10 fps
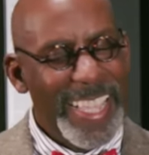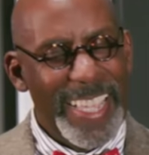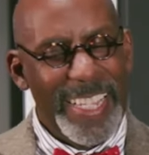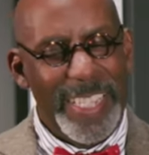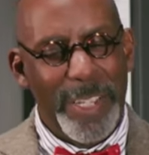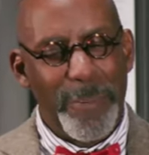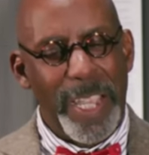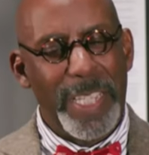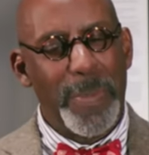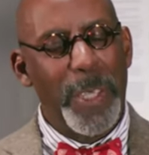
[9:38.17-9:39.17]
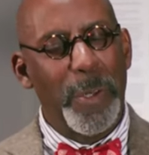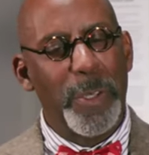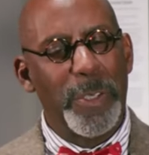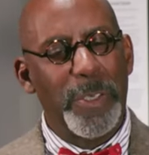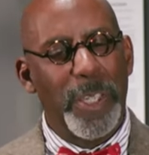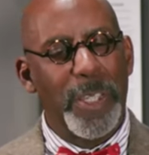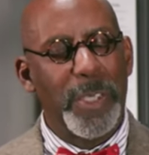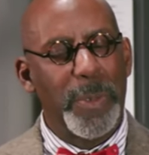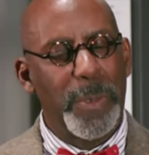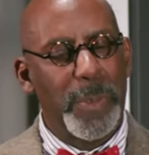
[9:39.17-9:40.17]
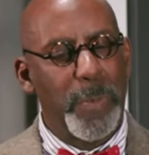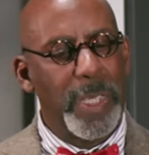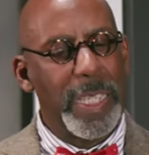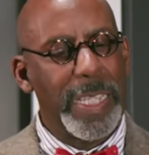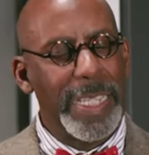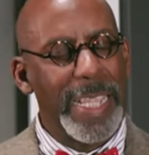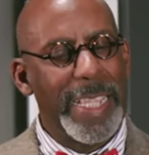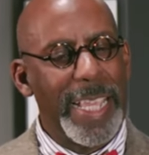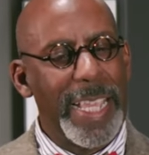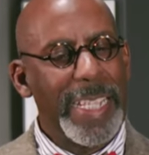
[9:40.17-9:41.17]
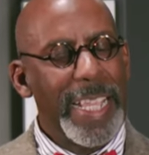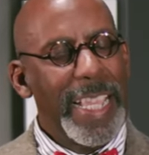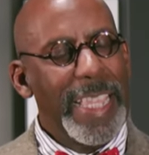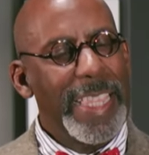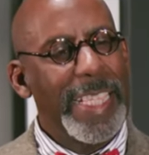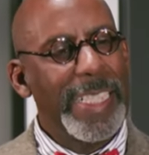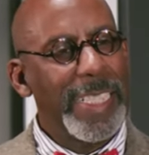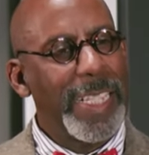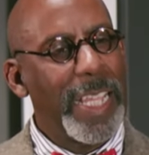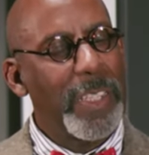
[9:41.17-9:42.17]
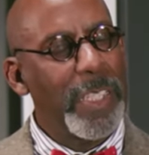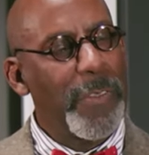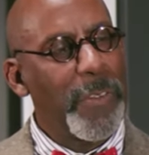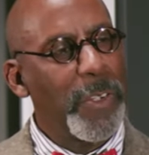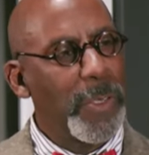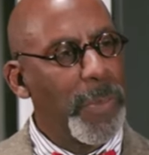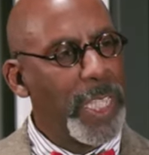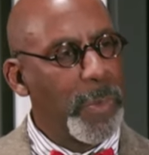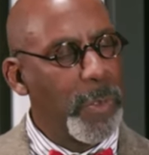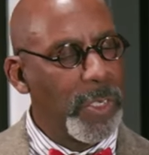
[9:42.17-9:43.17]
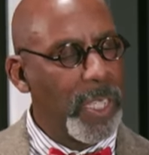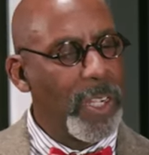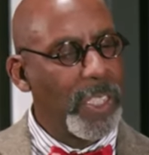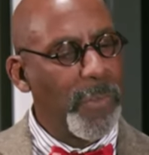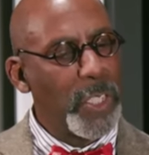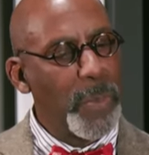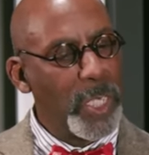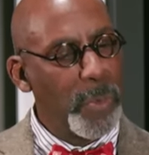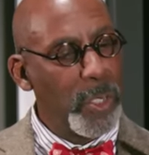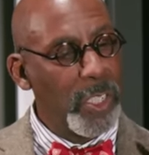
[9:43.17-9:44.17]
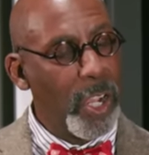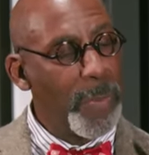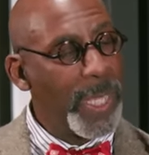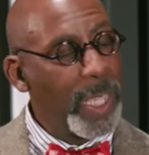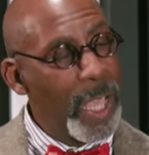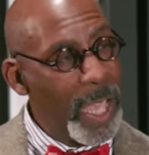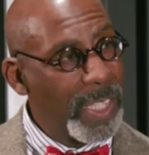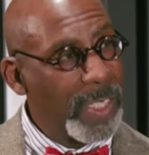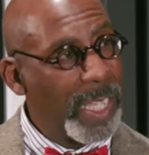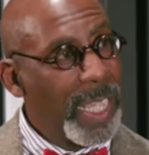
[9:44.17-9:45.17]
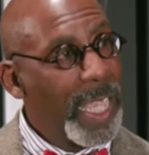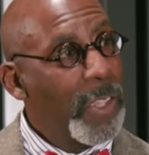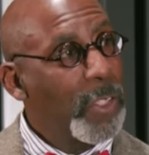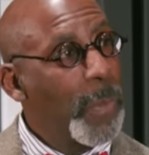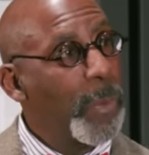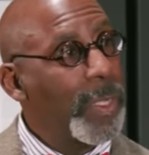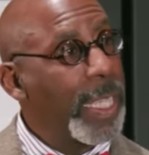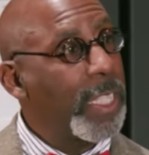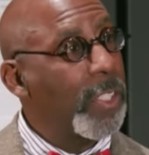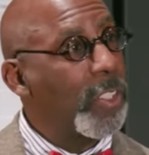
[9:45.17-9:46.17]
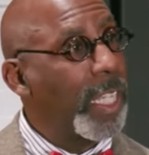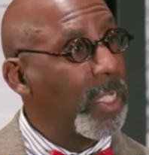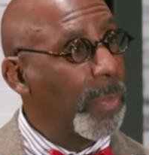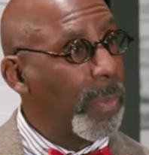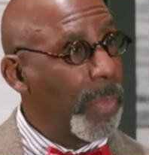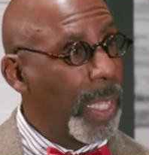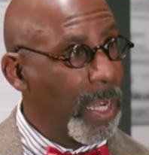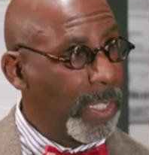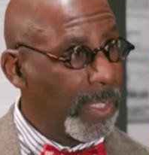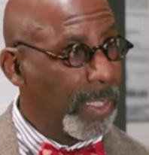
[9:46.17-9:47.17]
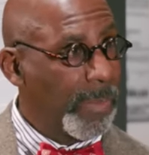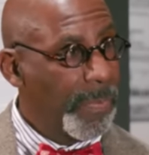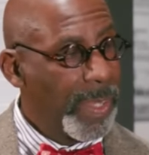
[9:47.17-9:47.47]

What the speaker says: And Ransomy Olds also was brilliant in that this is not only the first mass-produced car, it's the first mass-produced car because it was made with interchangeable parts.